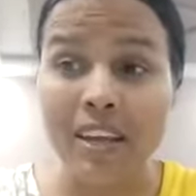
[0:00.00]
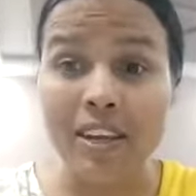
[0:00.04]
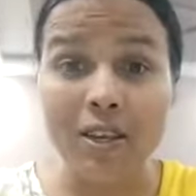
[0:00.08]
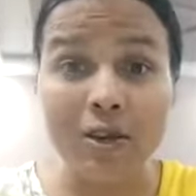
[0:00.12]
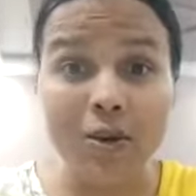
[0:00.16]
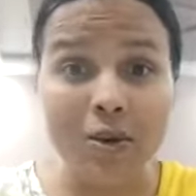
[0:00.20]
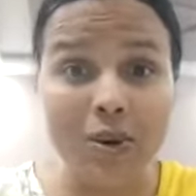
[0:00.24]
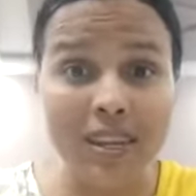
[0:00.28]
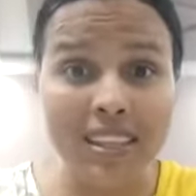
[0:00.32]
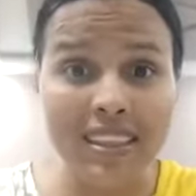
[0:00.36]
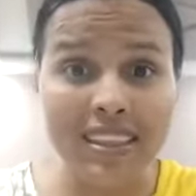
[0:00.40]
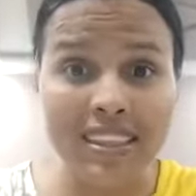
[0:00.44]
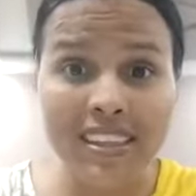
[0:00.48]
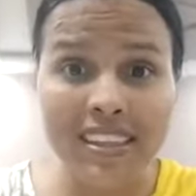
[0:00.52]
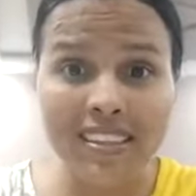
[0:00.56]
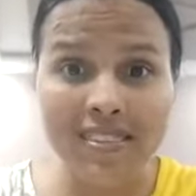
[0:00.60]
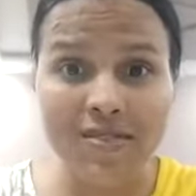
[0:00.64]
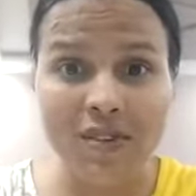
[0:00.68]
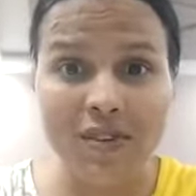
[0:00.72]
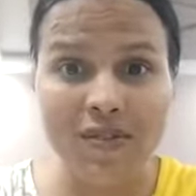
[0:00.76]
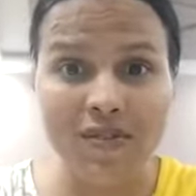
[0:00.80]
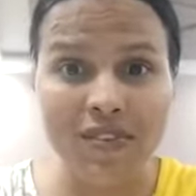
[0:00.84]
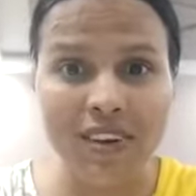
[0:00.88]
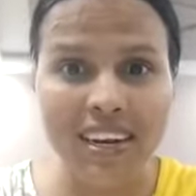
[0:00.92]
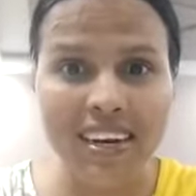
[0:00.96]
During these
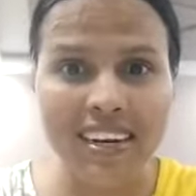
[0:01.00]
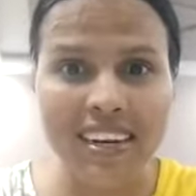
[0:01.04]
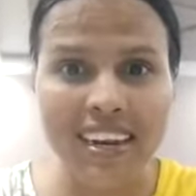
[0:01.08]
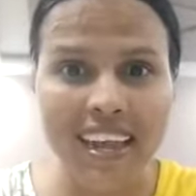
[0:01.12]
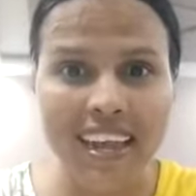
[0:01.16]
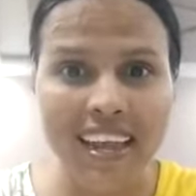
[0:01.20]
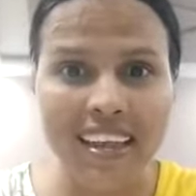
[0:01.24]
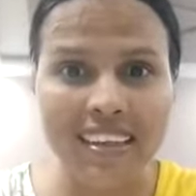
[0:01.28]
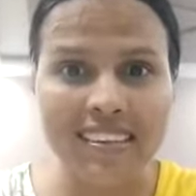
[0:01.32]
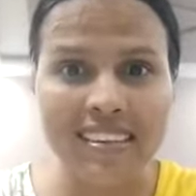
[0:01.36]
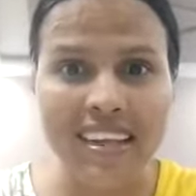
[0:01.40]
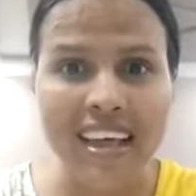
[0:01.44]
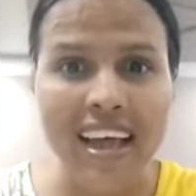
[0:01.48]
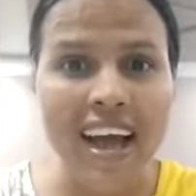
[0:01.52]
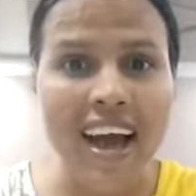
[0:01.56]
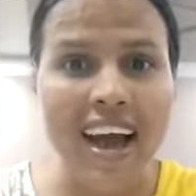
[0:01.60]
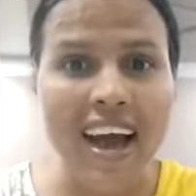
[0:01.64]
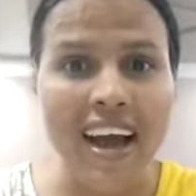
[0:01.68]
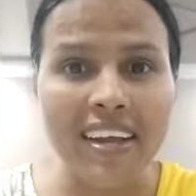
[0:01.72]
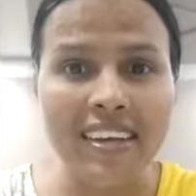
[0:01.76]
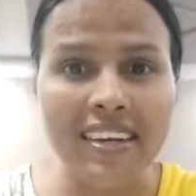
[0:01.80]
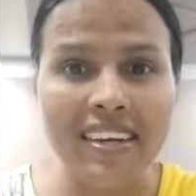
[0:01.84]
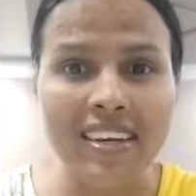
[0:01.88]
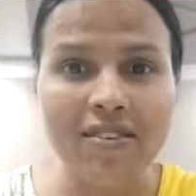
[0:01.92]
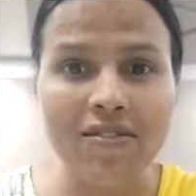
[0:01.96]
15 days,
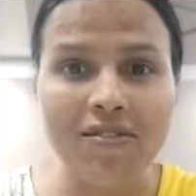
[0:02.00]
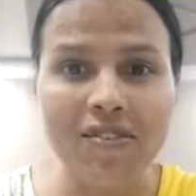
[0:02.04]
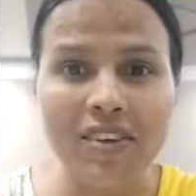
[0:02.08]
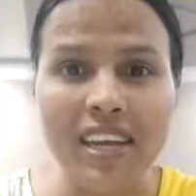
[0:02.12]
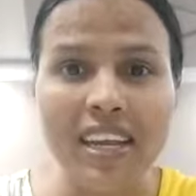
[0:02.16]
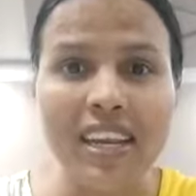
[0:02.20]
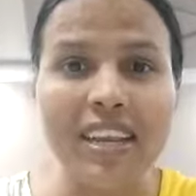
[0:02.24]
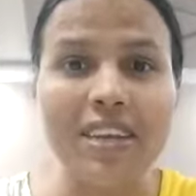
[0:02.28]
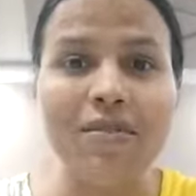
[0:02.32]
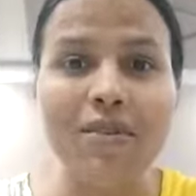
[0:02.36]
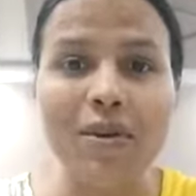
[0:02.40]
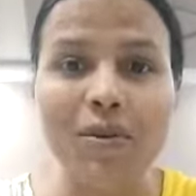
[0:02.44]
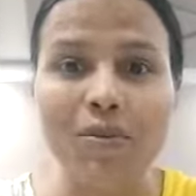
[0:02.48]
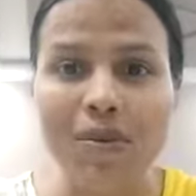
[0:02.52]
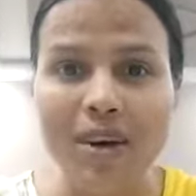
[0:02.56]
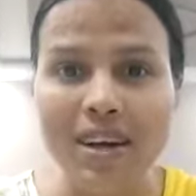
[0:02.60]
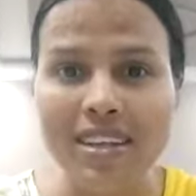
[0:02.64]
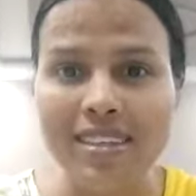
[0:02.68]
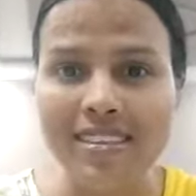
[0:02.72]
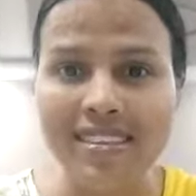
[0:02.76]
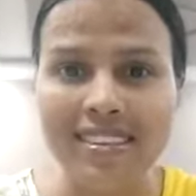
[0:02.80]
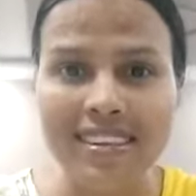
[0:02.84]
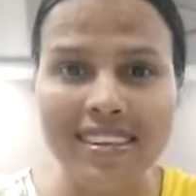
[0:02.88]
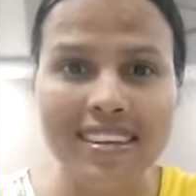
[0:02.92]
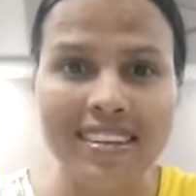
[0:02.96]
I didn't feel even
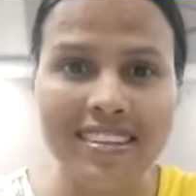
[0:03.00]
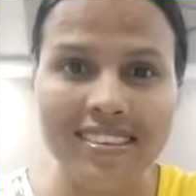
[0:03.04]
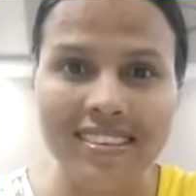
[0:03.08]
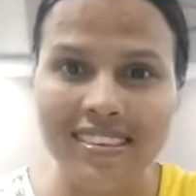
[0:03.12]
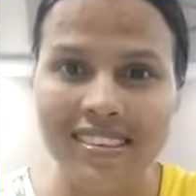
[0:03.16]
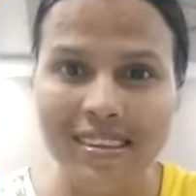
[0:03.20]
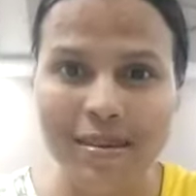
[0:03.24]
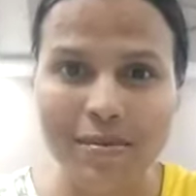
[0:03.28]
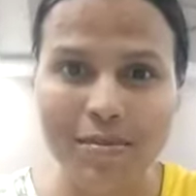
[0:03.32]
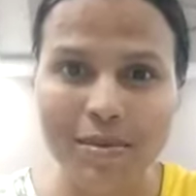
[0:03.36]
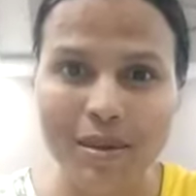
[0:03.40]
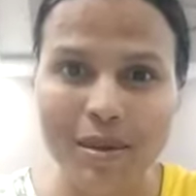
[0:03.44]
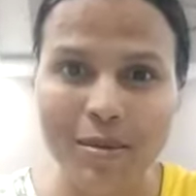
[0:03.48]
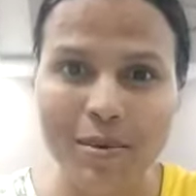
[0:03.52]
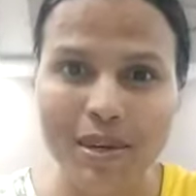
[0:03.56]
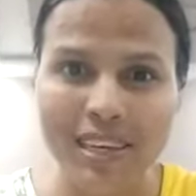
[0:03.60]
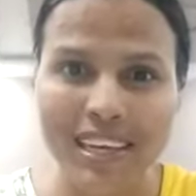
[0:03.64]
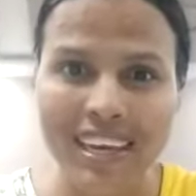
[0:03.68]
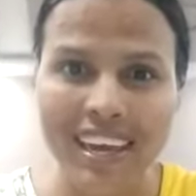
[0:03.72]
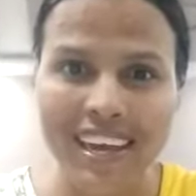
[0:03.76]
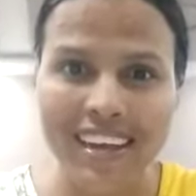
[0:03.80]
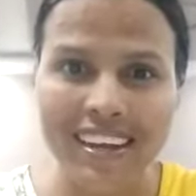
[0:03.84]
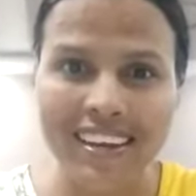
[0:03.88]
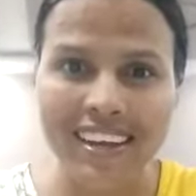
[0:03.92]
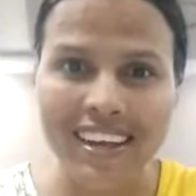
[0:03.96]
one single symptom
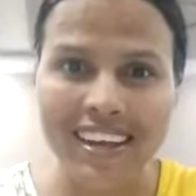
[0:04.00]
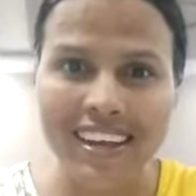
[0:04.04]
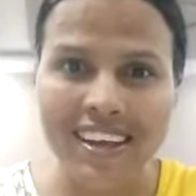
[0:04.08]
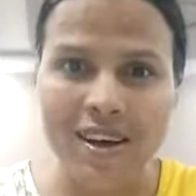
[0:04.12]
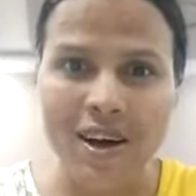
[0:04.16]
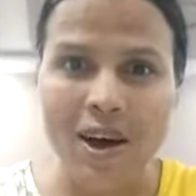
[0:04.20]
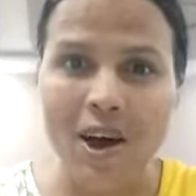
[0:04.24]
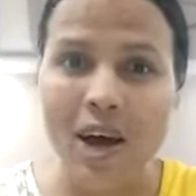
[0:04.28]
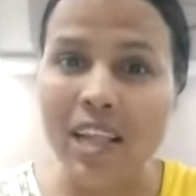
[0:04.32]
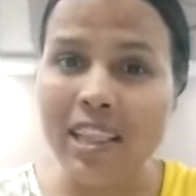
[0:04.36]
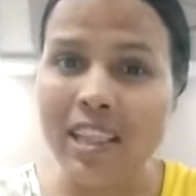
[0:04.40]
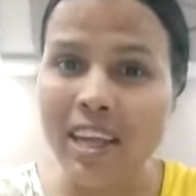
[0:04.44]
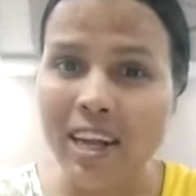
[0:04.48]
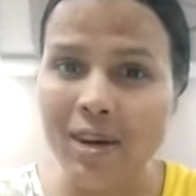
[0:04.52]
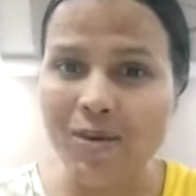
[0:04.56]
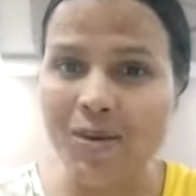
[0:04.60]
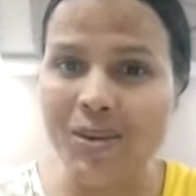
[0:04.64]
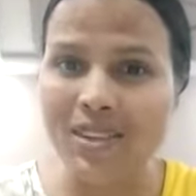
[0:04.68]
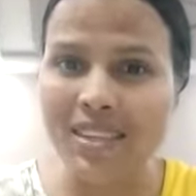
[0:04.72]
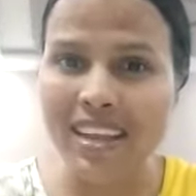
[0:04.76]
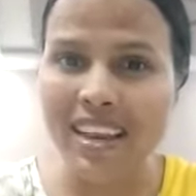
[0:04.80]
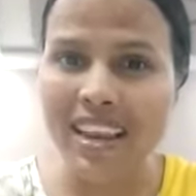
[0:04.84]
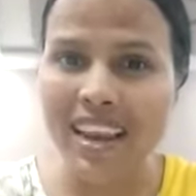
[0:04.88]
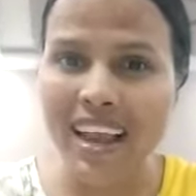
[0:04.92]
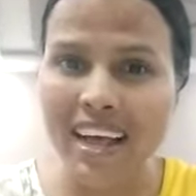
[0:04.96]
again. That
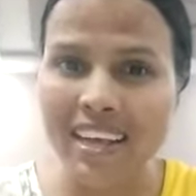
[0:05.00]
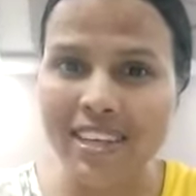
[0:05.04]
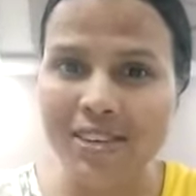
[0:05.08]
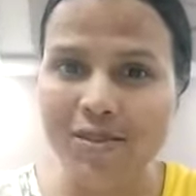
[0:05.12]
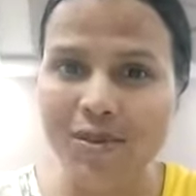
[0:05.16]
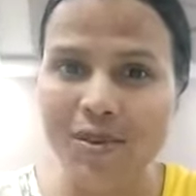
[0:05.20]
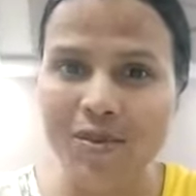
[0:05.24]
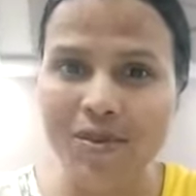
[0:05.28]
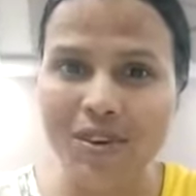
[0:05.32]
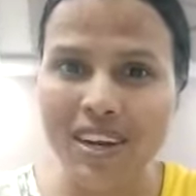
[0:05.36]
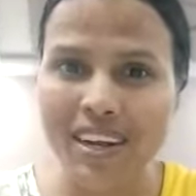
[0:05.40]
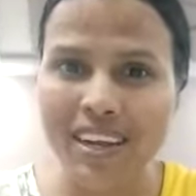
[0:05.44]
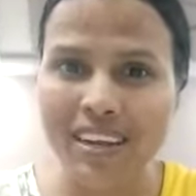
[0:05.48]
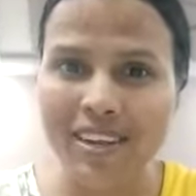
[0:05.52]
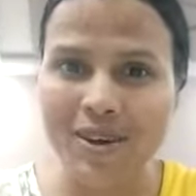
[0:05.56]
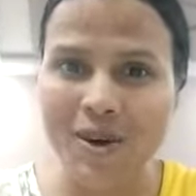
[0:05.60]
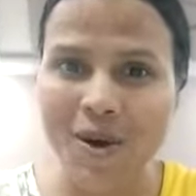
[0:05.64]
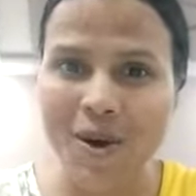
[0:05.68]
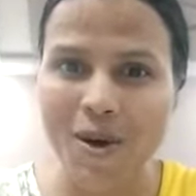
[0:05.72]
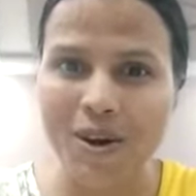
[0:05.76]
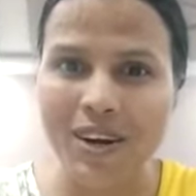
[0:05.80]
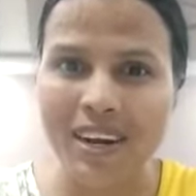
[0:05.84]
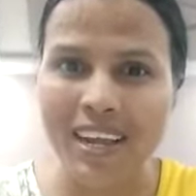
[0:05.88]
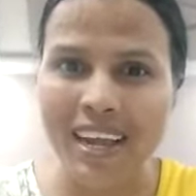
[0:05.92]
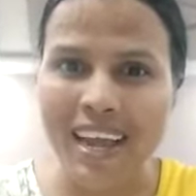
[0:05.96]
was the last fever I
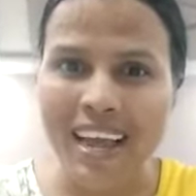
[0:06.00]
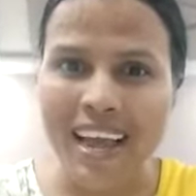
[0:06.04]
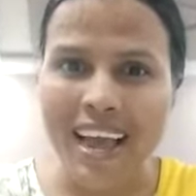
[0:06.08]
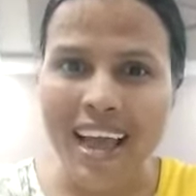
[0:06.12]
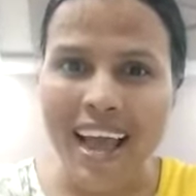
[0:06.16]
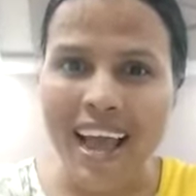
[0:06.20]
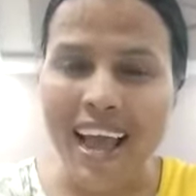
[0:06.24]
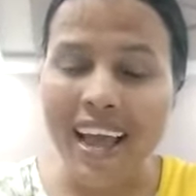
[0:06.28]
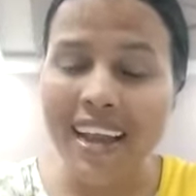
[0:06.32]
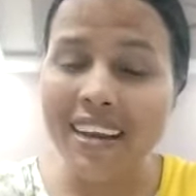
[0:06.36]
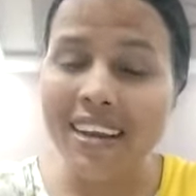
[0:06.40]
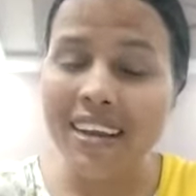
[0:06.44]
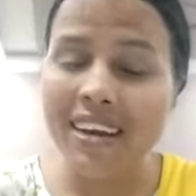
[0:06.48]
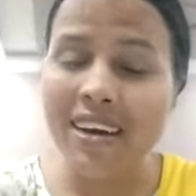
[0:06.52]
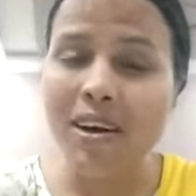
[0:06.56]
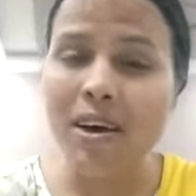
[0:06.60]
got and